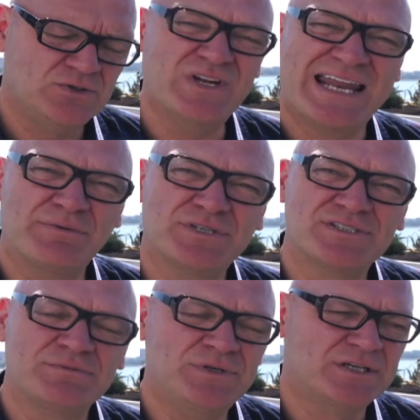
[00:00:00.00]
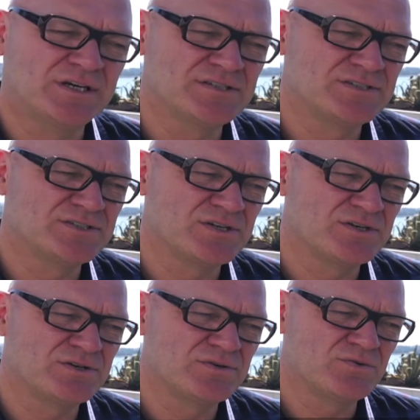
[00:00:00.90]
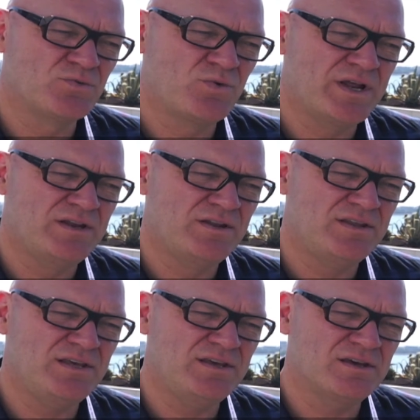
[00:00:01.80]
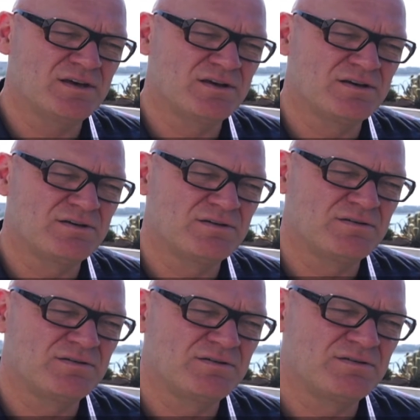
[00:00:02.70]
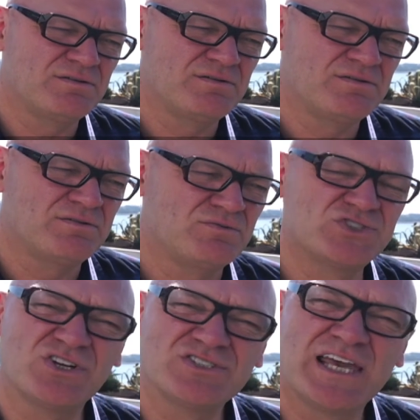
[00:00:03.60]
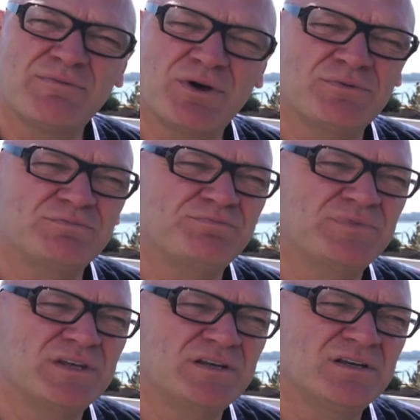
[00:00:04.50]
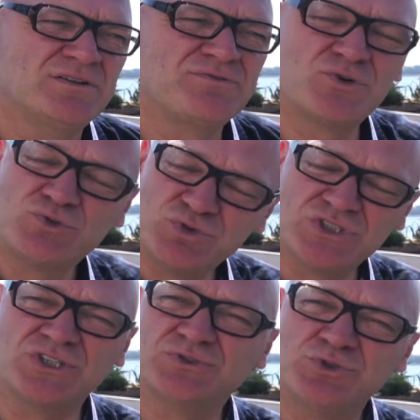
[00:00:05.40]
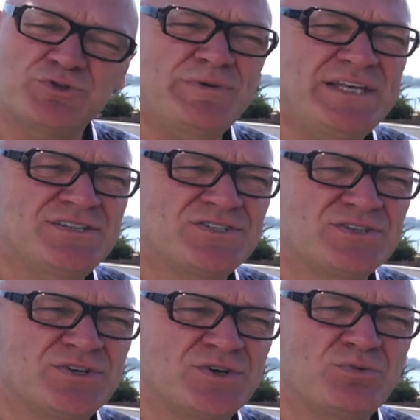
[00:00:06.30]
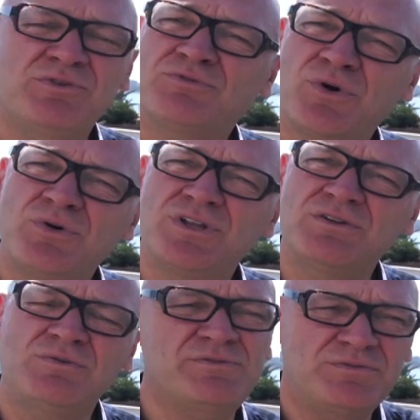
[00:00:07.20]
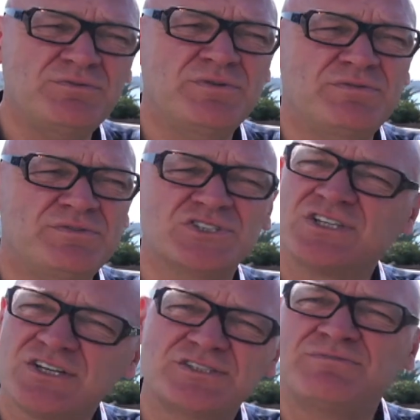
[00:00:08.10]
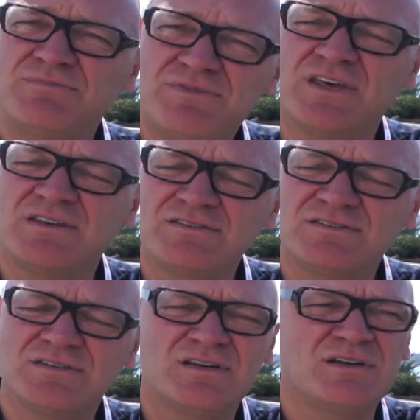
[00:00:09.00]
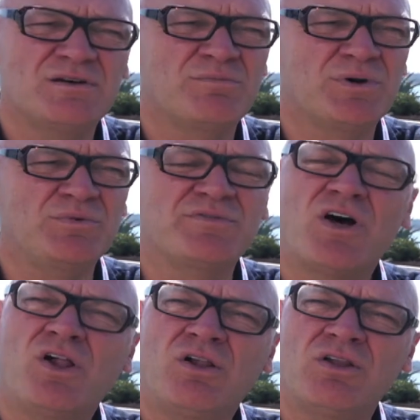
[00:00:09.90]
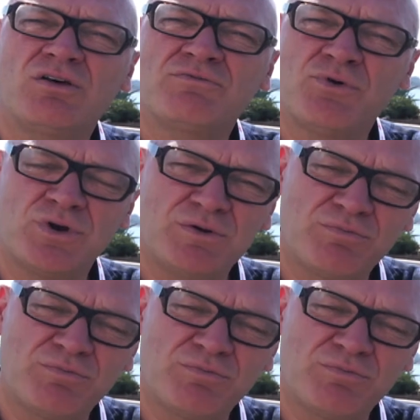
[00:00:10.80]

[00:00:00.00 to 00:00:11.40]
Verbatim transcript: unanimous because uh, when the uh, results came out. First results, which means we have voted, we've, we've discussed things, but we've all voted